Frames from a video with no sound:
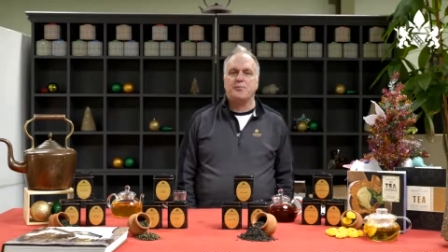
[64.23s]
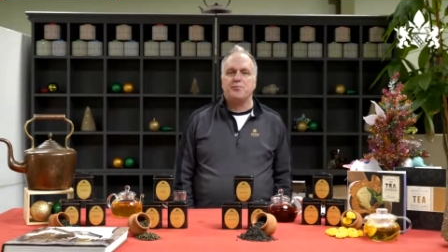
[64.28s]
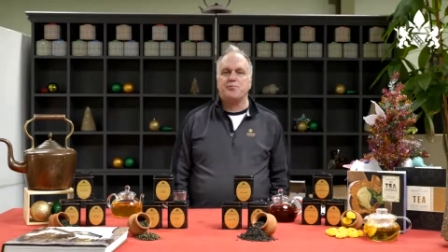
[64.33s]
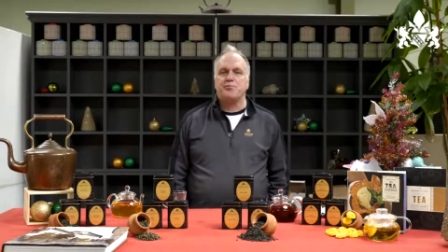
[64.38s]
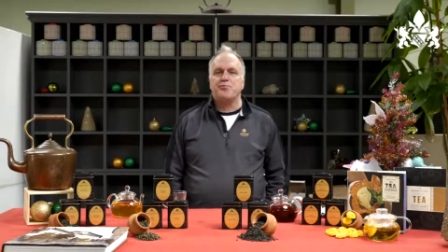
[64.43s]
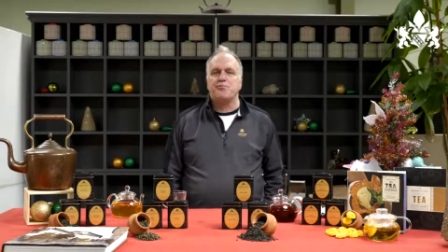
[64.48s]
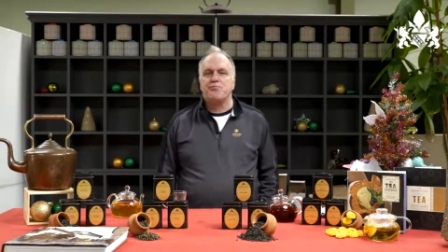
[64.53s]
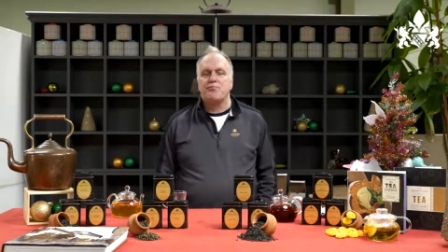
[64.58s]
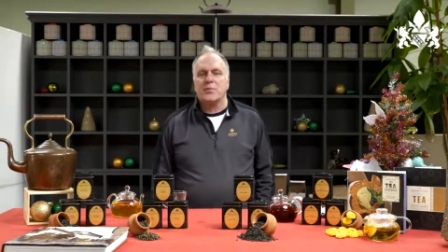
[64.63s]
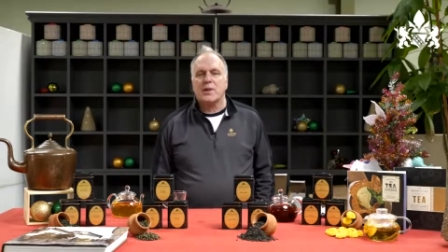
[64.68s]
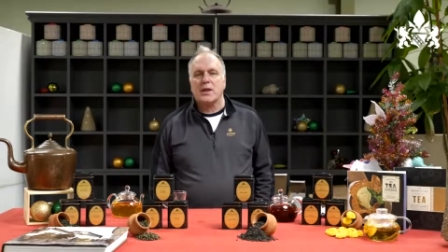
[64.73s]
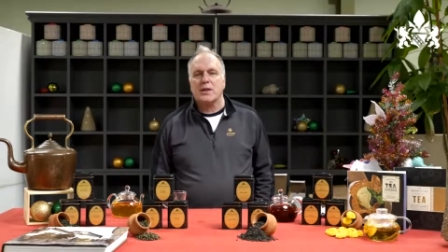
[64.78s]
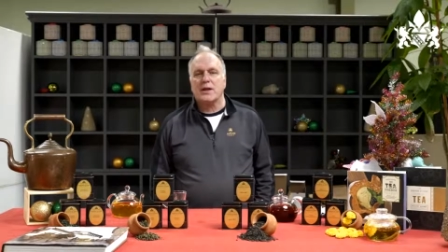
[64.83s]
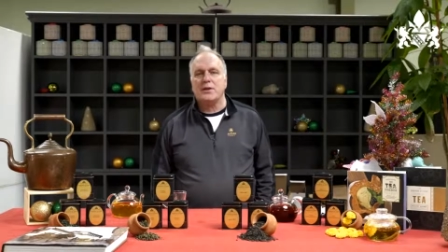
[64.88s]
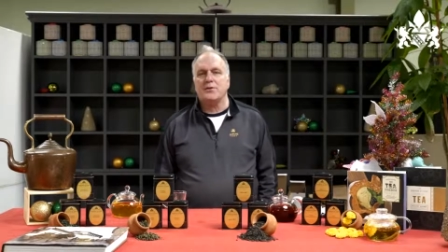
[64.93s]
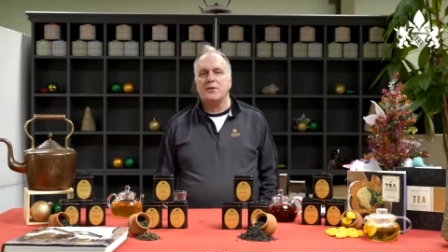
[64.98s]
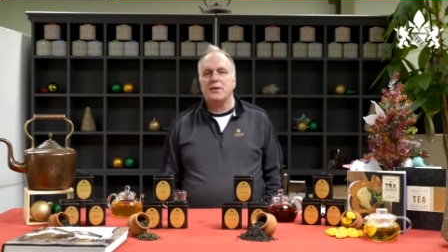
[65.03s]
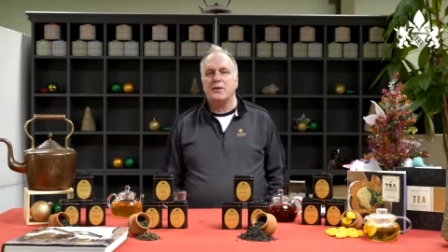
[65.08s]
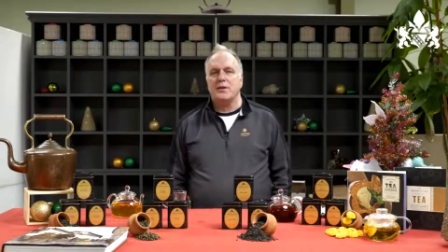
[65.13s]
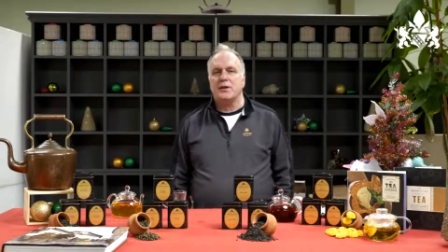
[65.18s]
in the King
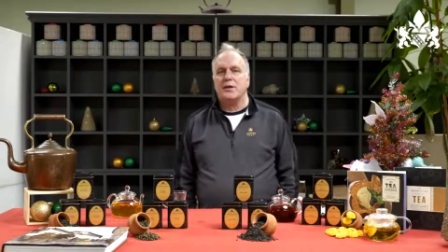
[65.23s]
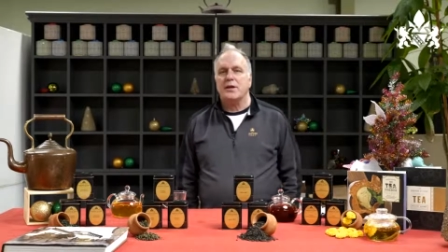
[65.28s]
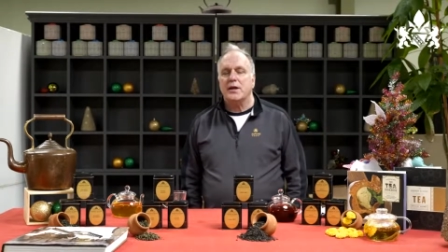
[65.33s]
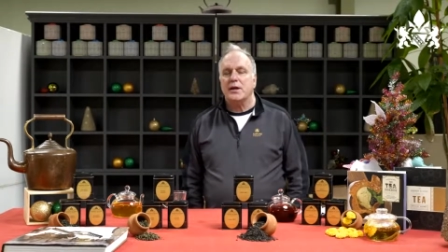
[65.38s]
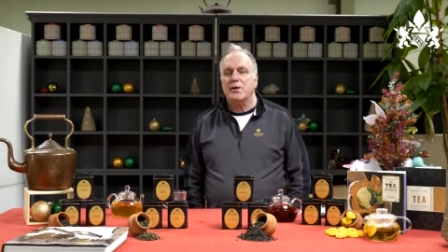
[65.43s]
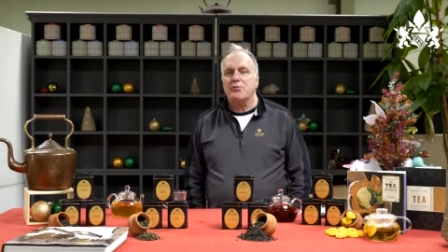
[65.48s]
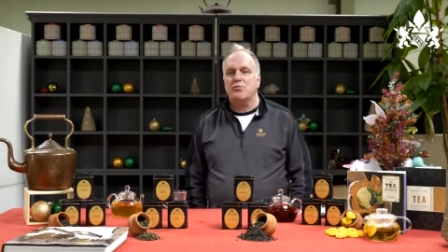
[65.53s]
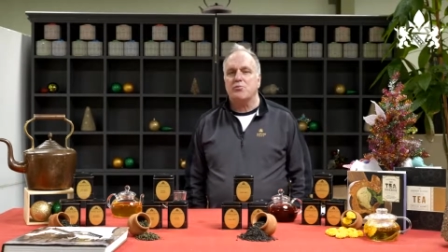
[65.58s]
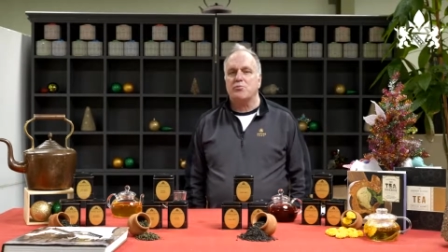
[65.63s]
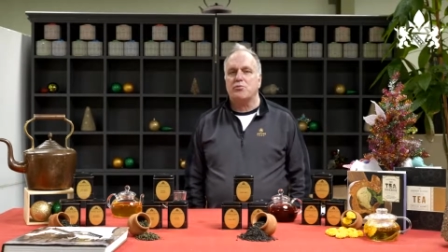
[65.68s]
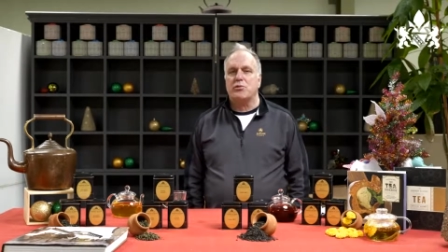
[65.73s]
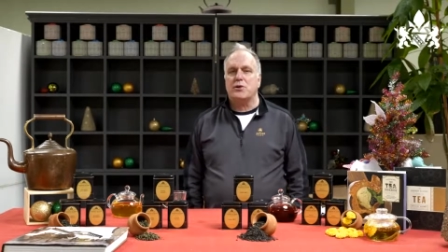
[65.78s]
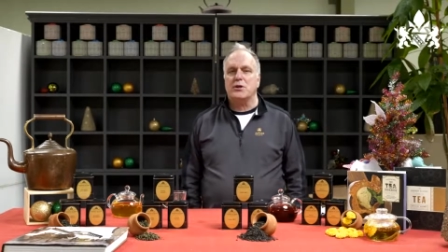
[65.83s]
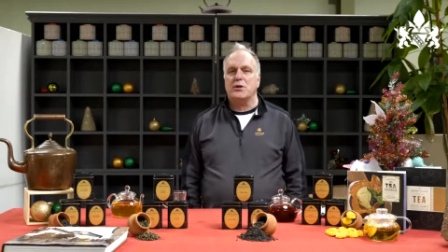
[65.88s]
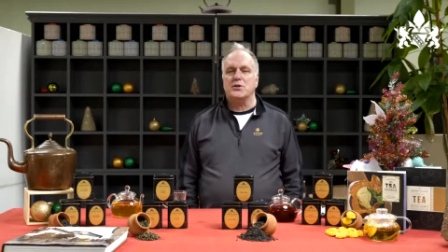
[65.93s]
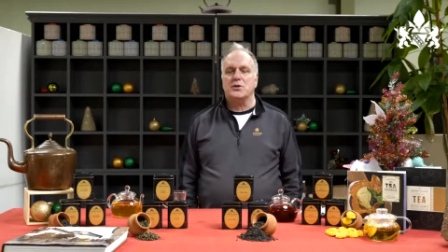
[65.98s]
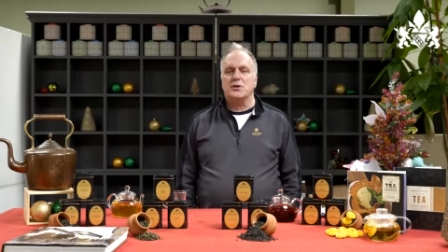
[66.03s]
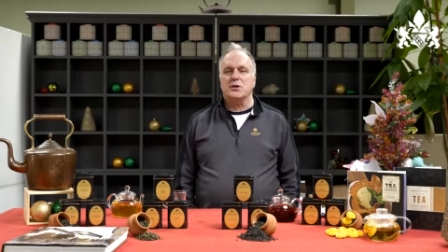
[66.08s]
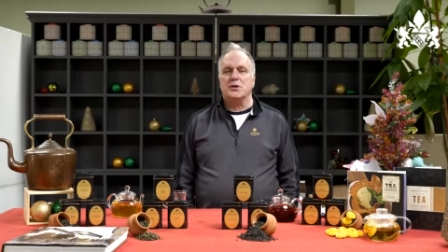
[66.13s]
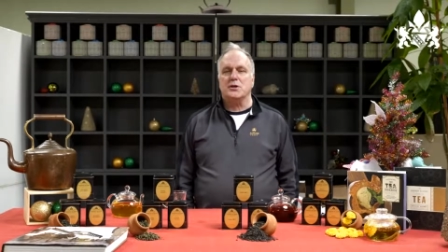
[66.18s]
of Prussia,
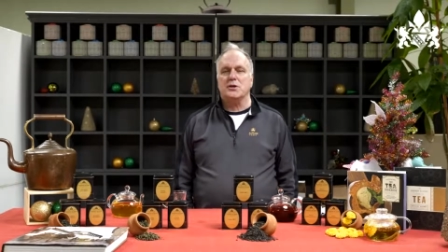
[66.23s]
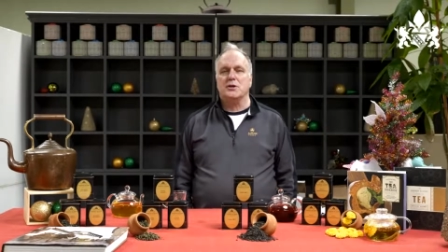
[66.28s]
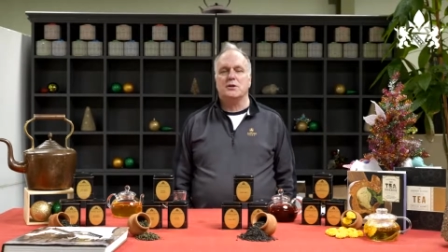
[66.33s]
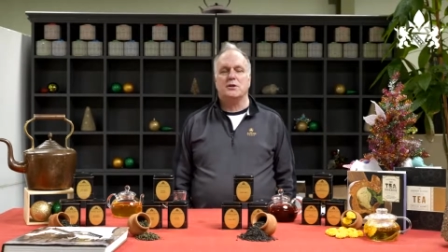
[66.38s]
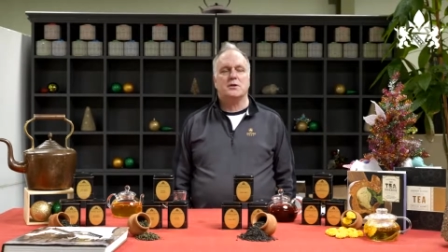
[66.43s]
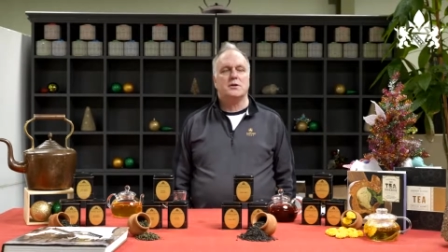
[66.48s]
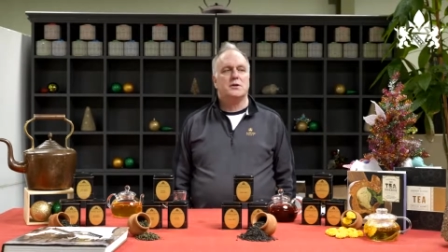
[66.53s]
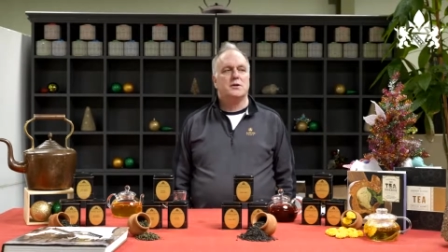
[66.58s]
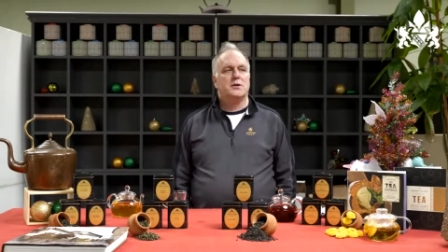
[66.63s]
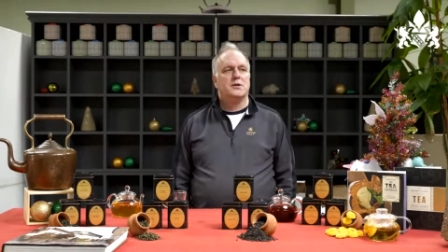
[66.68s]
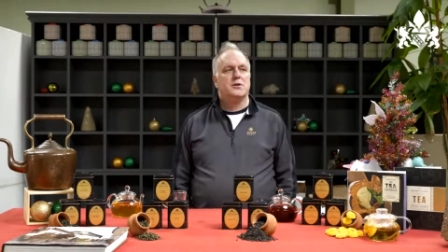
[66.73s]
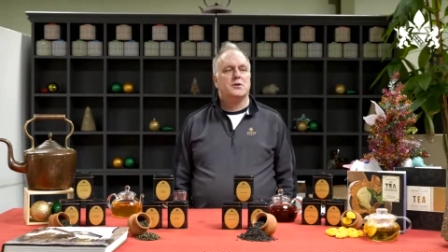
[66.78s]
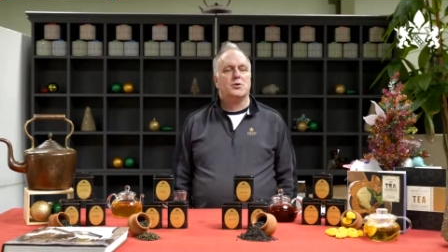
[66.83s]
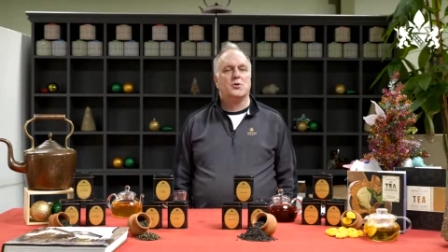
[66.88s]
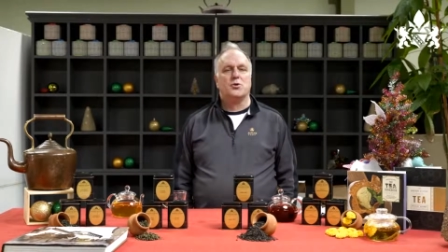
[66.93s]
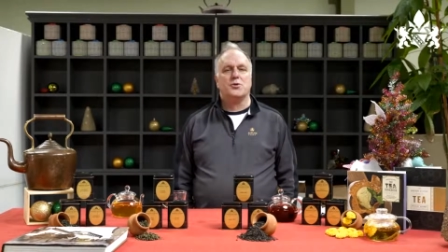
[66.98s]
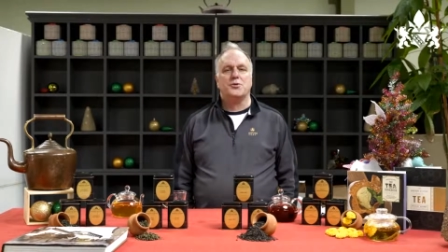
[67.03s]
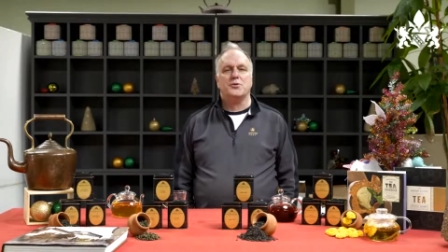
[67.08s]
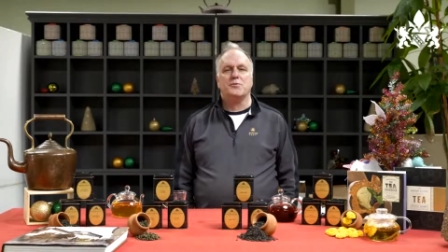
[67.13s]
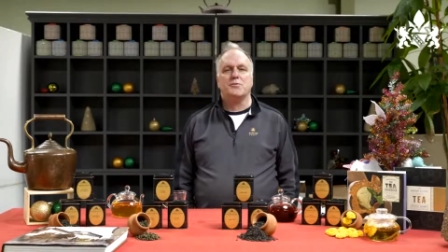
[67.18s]
north of the city.